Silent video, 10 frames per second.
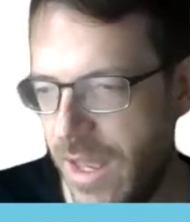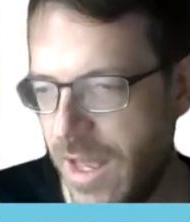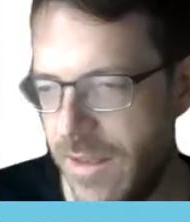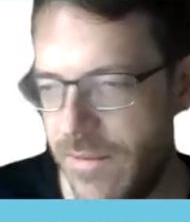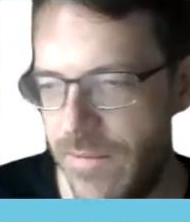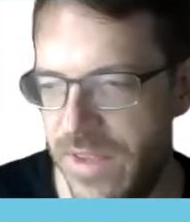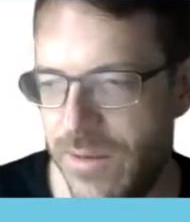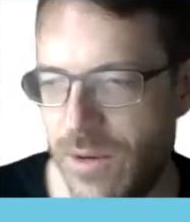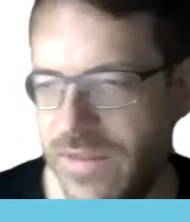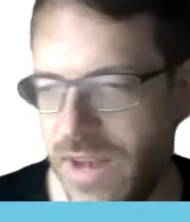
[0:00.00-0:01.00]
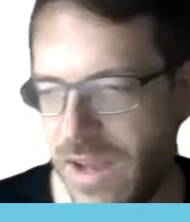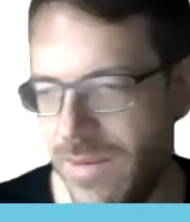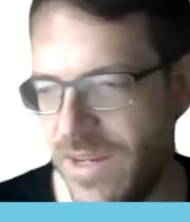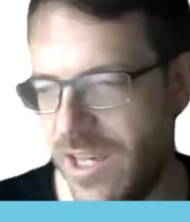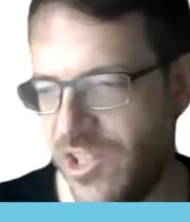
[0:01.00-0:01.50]
This sort of
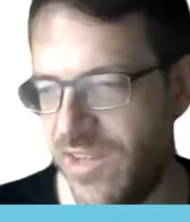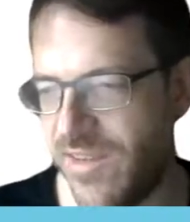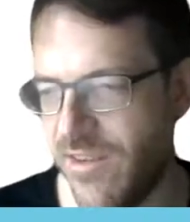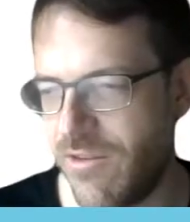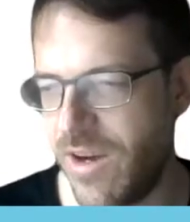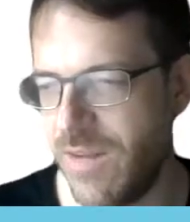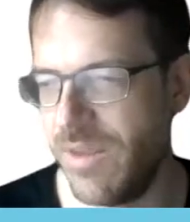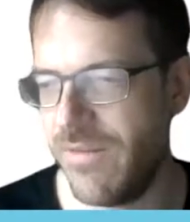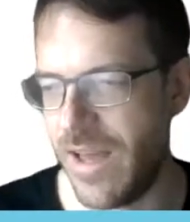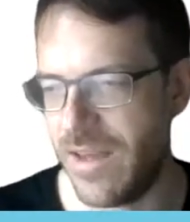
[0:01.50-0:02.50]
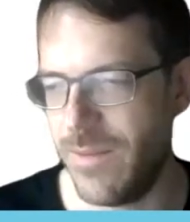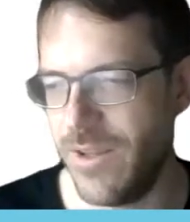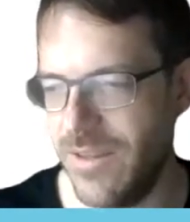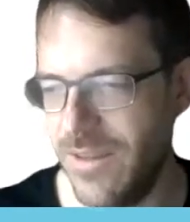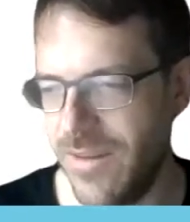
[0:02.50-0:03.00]
documentation is incredibly
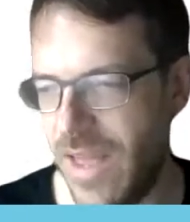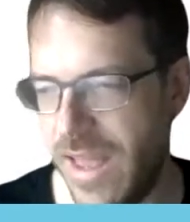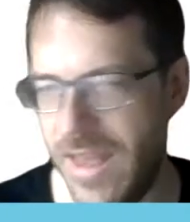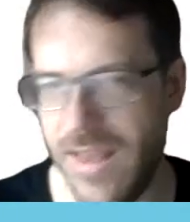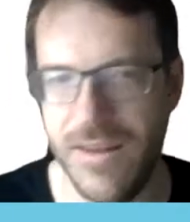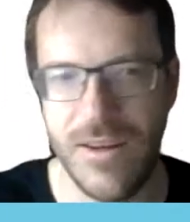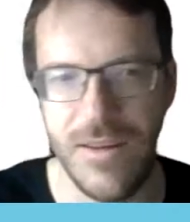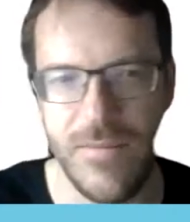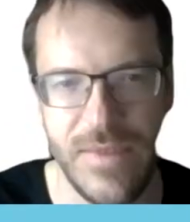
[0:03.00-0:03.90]
valuable and